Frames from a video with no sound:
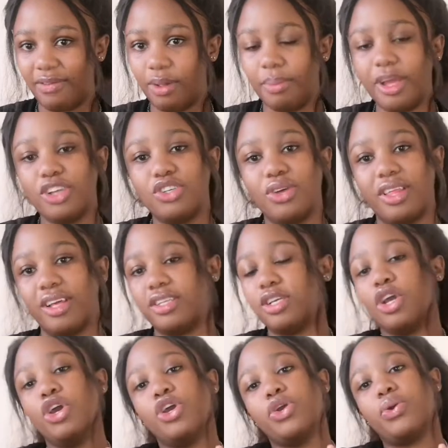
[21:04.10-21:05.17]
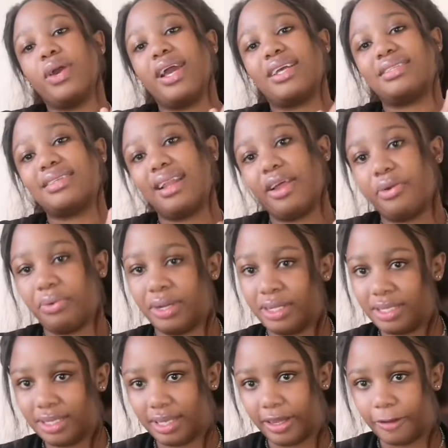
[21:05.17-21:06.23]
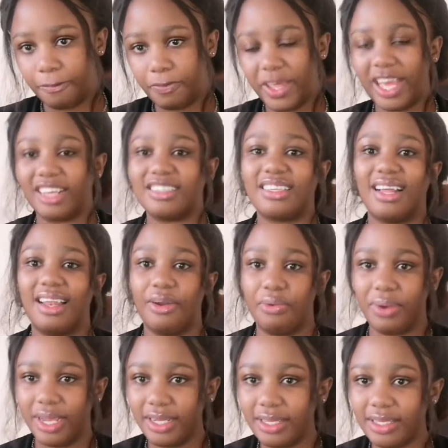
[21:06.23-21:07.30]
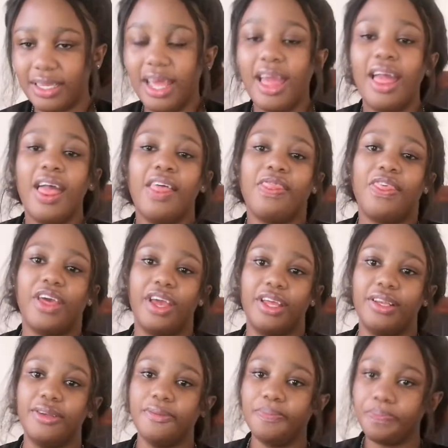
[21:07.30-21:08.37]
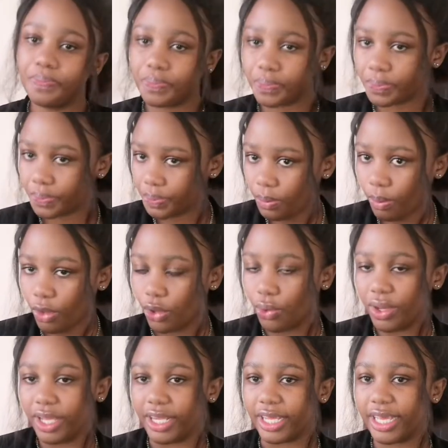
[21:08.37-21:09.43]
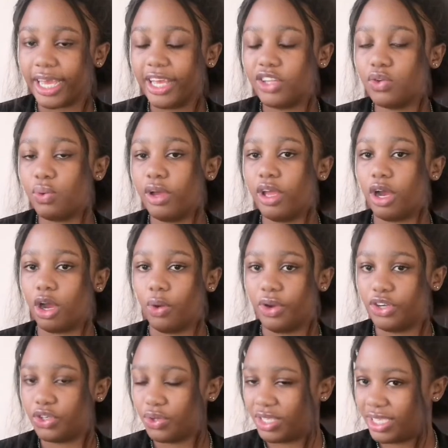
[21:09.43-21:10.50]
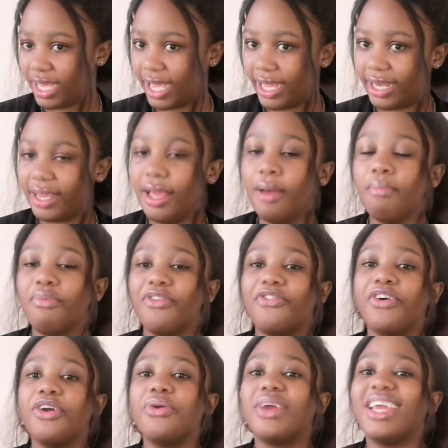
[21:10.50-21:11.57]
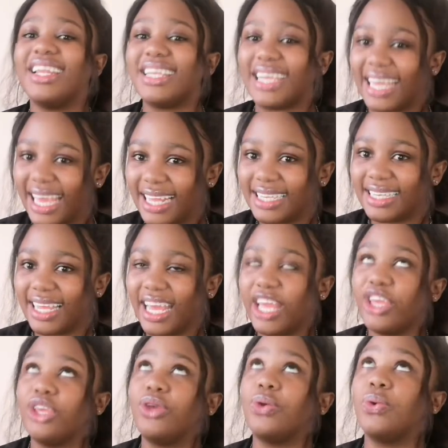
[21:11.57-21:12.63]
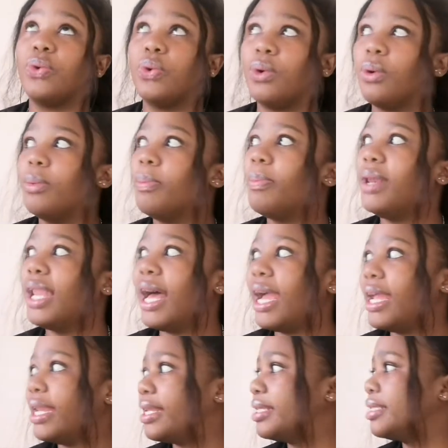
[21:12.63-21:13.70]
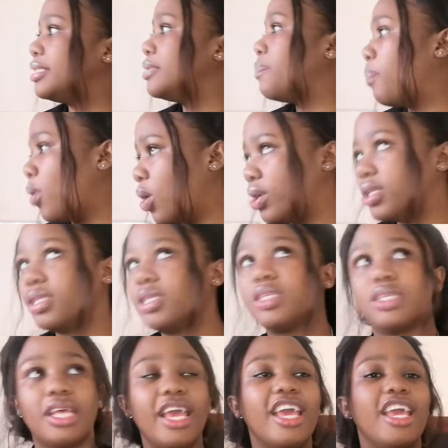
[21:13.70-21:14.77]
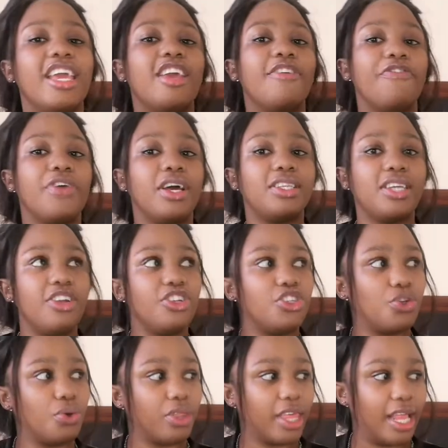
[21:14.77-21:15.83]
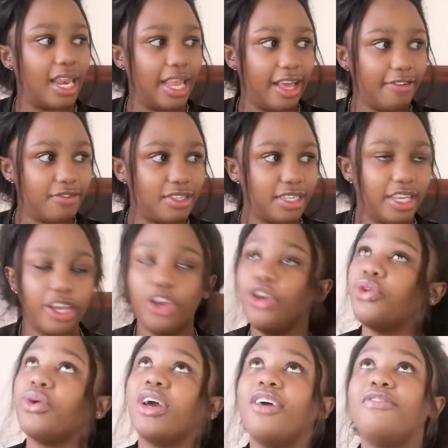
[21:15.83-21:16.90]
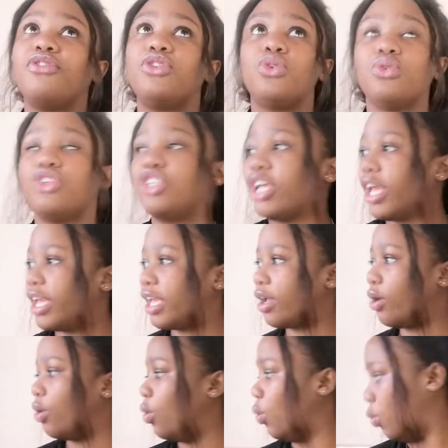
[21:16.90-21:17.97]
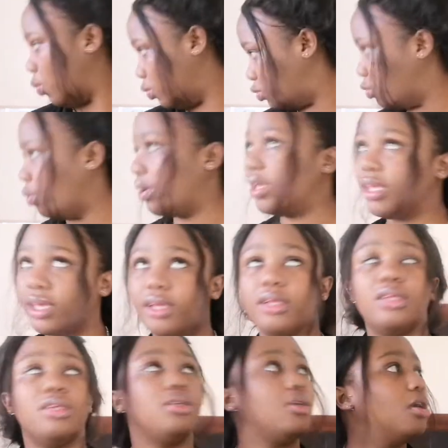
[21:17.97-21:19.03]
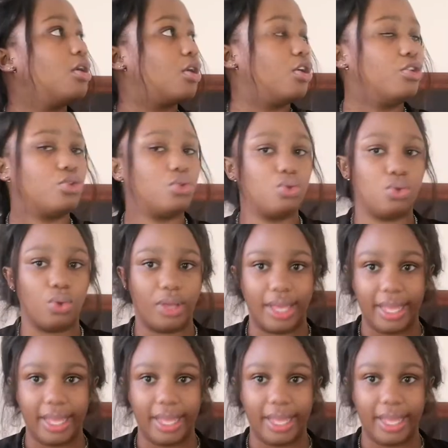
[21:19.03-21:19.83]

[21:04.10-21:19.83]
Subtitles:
level, make sure that you accelerate, ne? Accelerate, then you indicate where you're going to turn. Before you indicate, you blind spot. If you are turning to the left, you have to check because